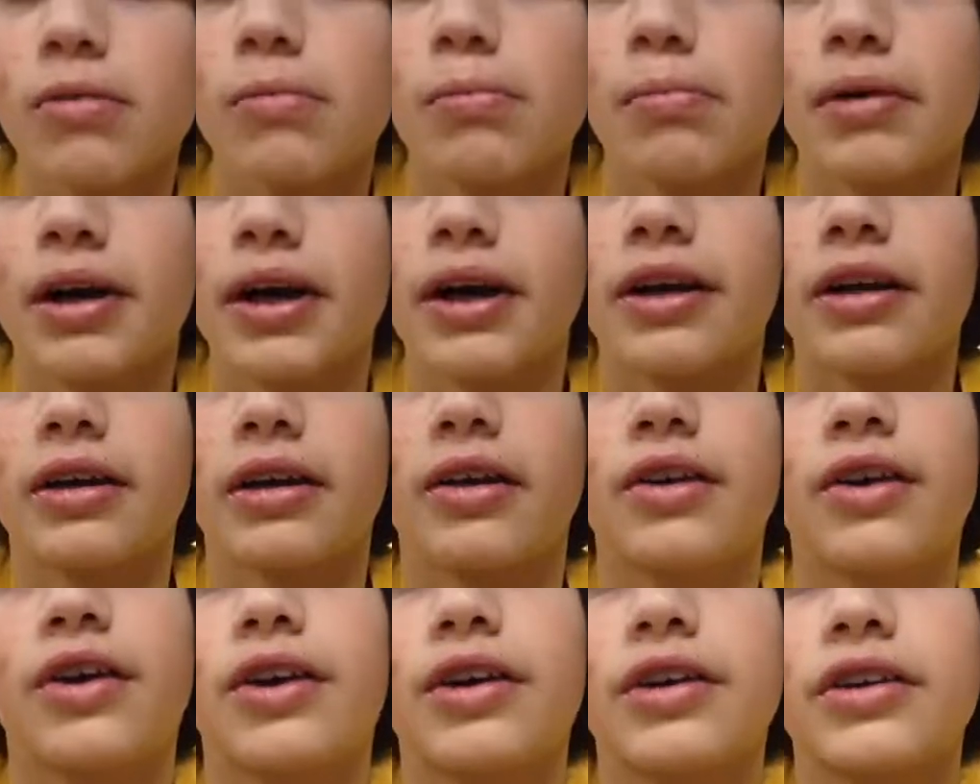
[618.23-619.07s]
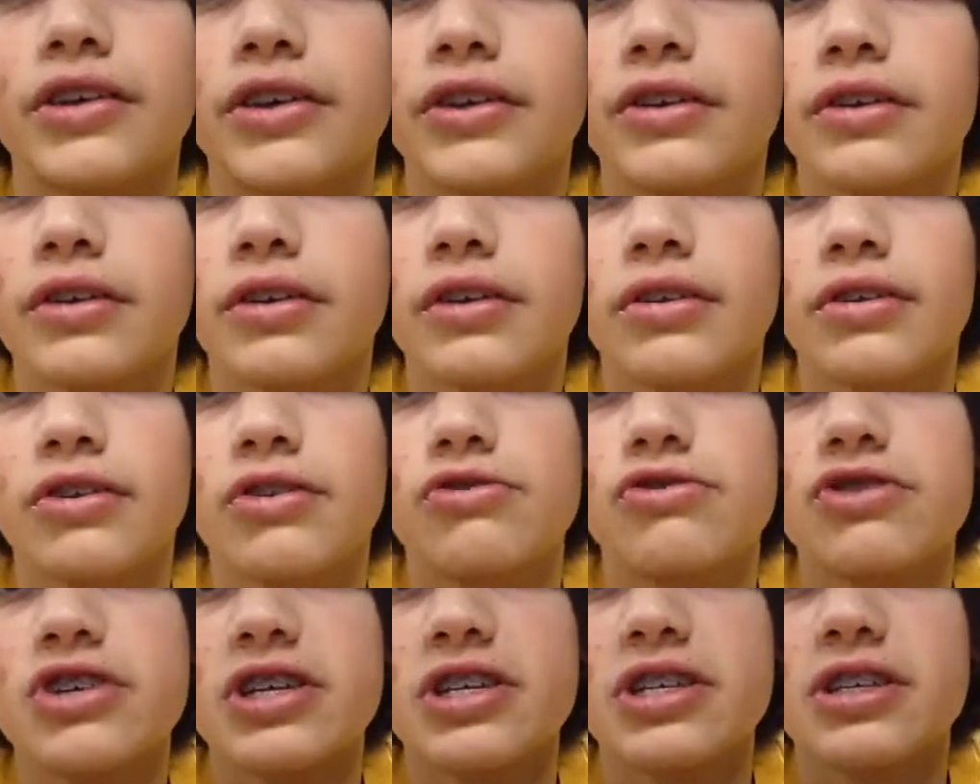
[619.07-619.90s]
but you
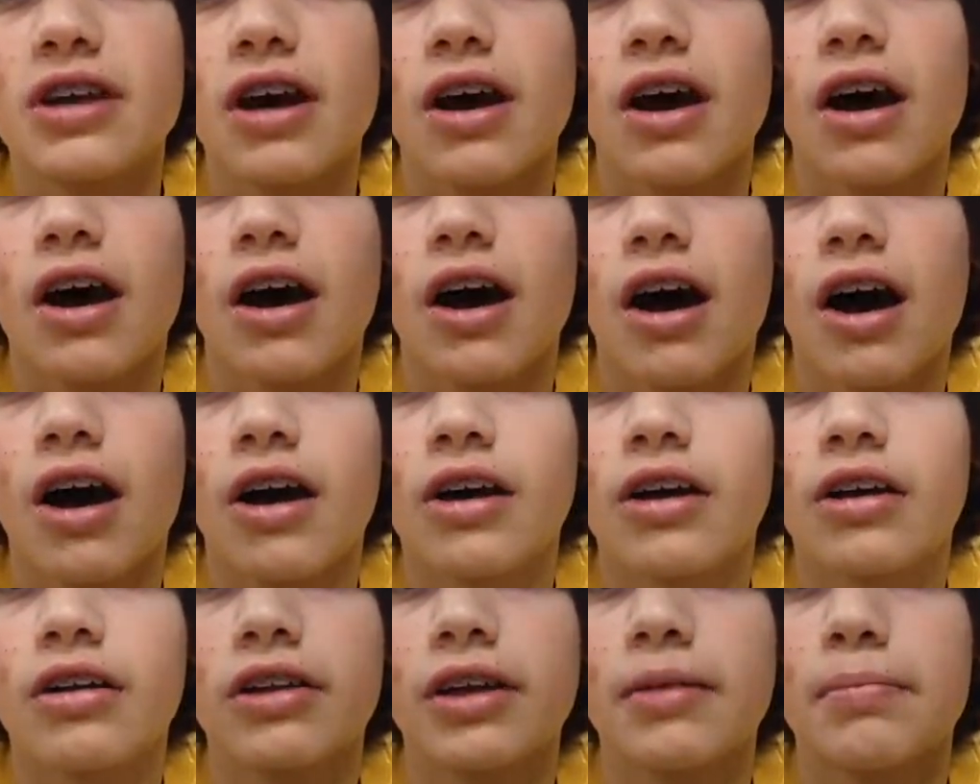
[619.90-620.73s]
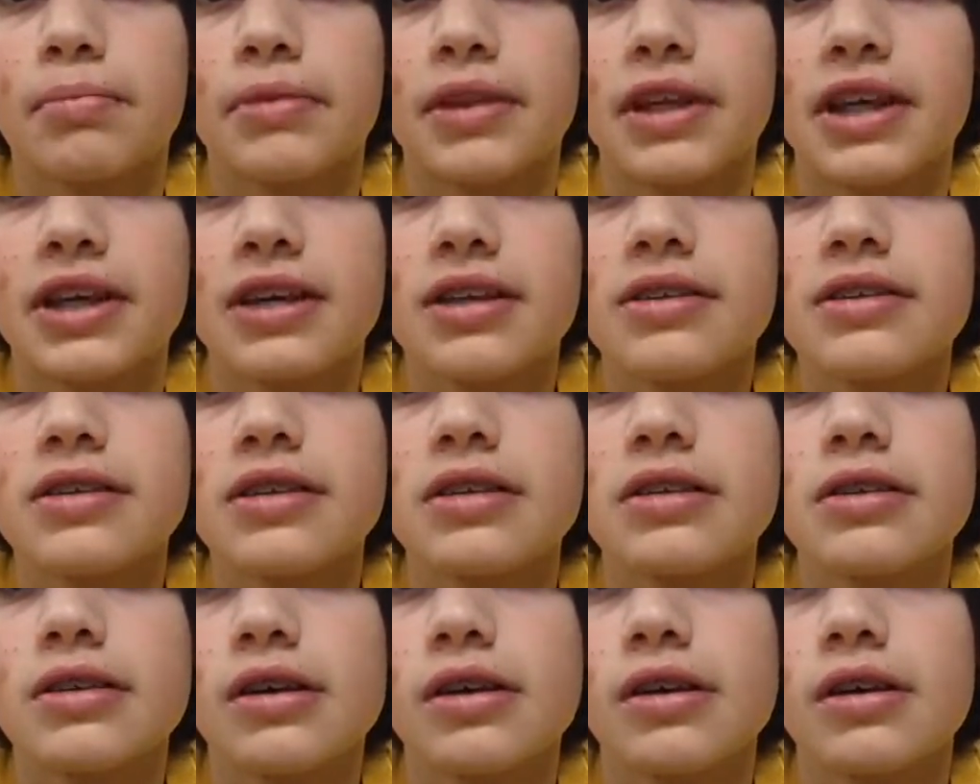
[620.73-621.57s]
just unclip
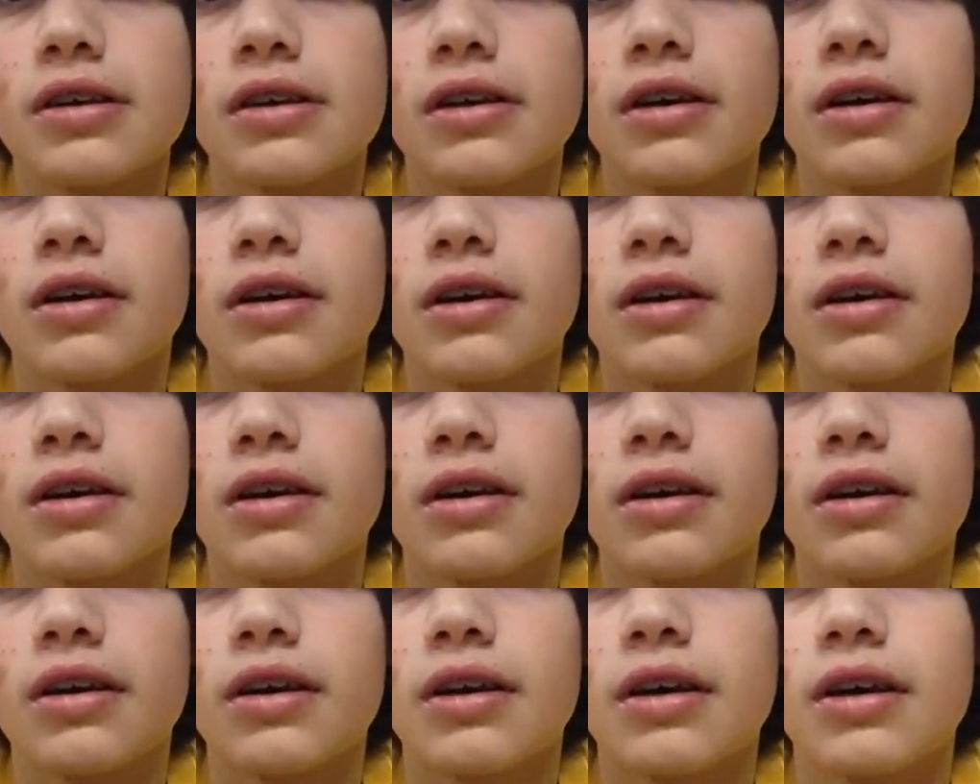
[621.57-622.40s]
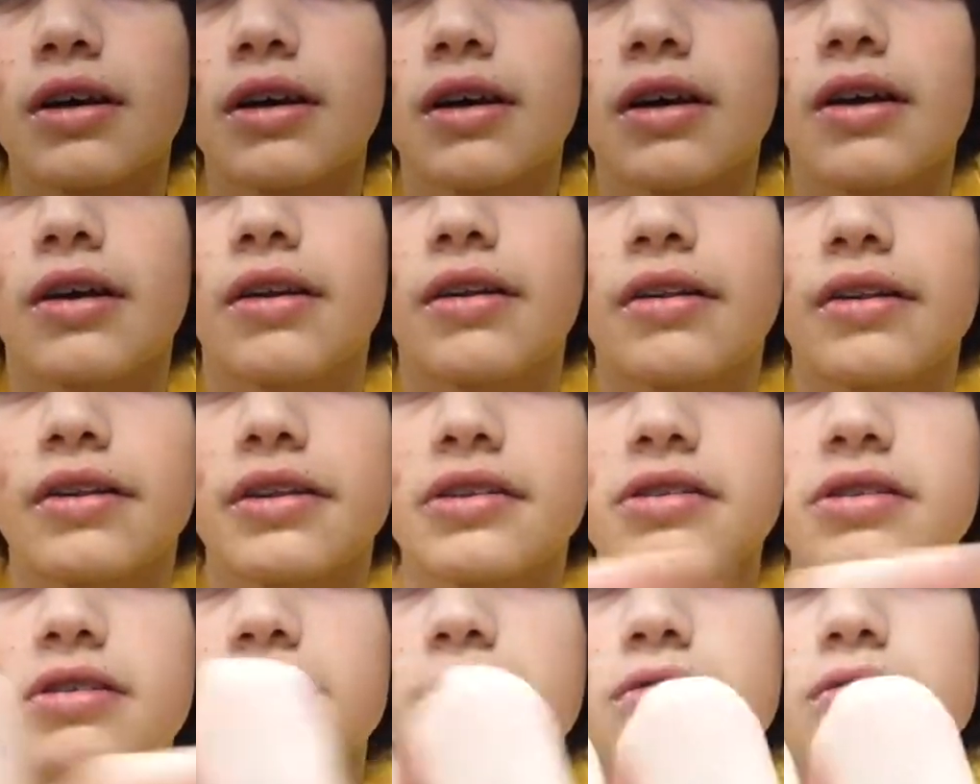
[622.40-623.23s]
these,
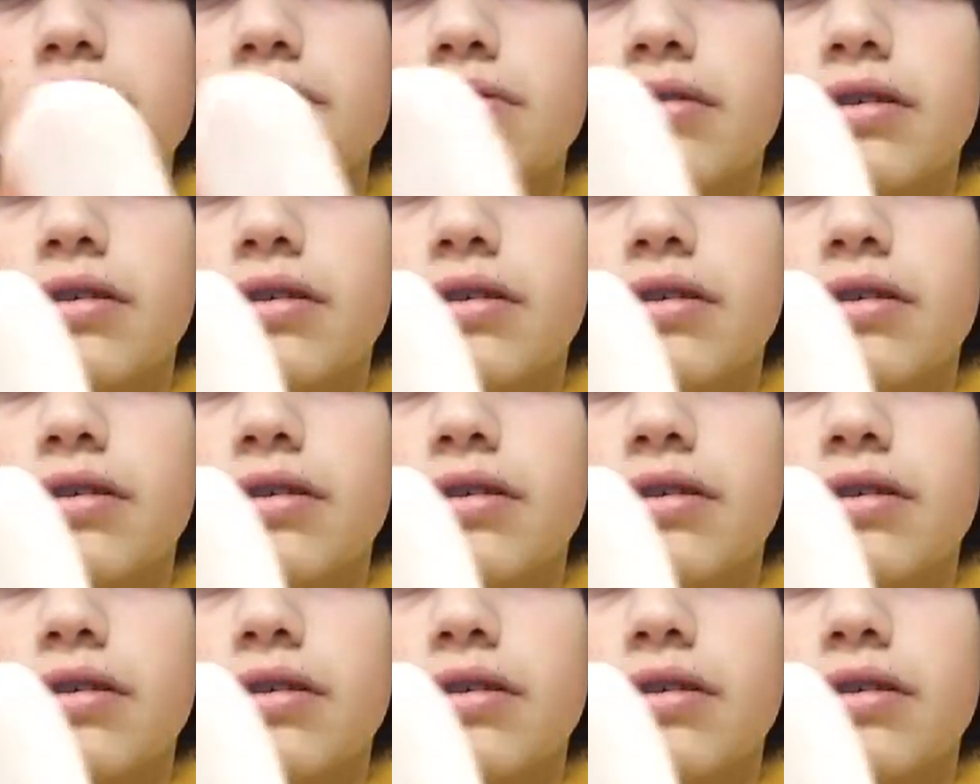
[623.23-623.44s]
these two